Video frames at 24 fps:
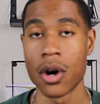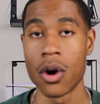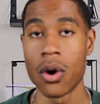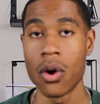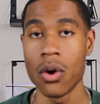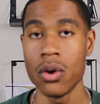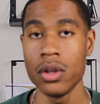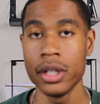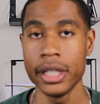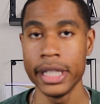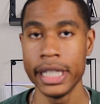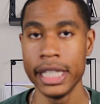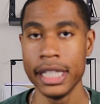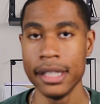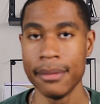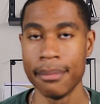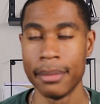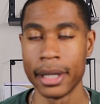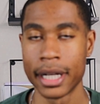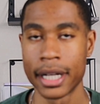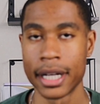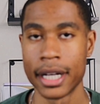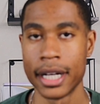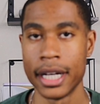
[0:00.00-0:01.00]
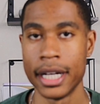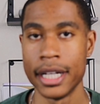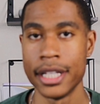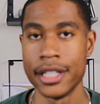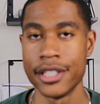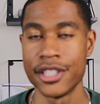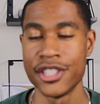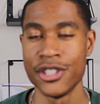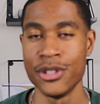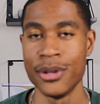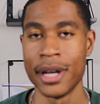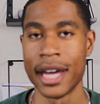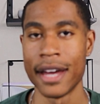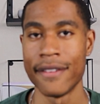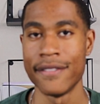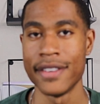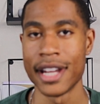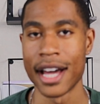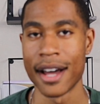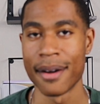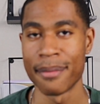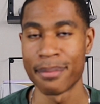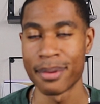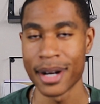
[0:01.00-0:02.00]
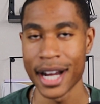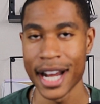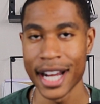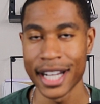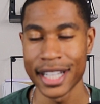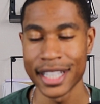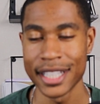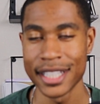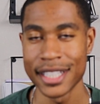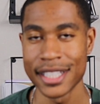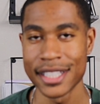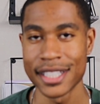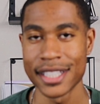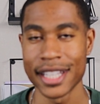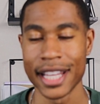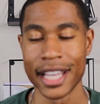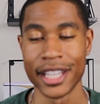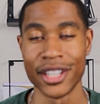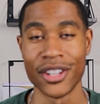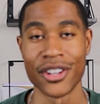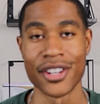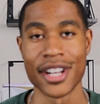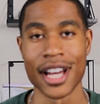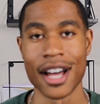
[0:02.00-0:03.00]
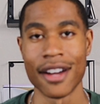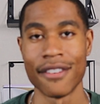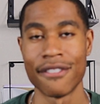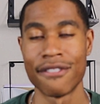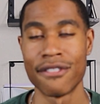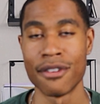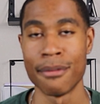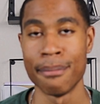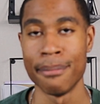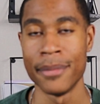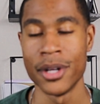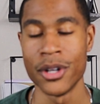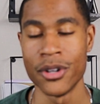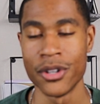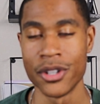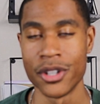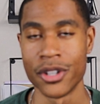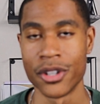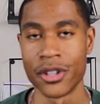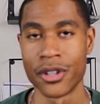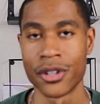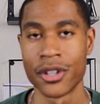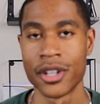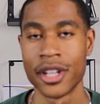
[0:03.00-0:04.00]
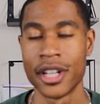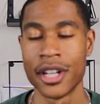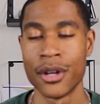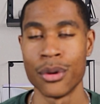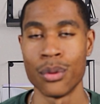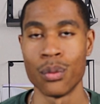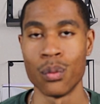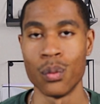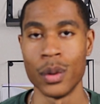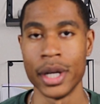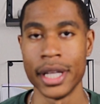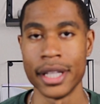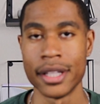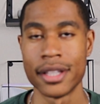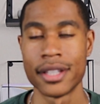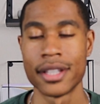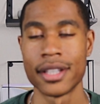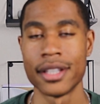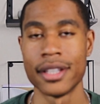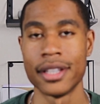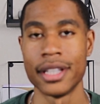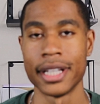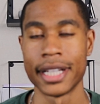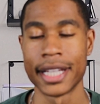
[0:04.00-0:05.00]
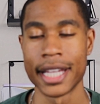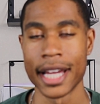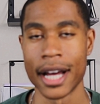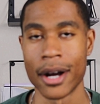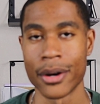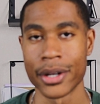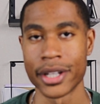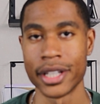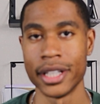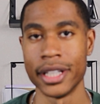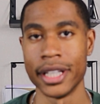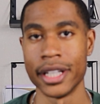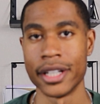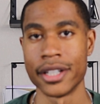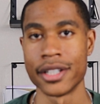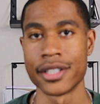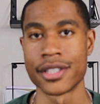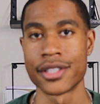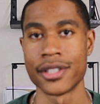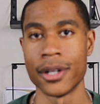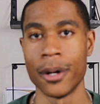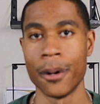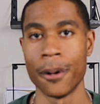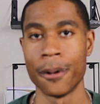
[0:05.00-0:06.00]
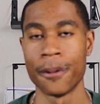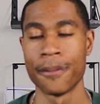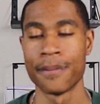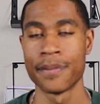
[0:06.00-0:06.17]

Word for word: only because you have not practiced and you're not familiar with the calculator so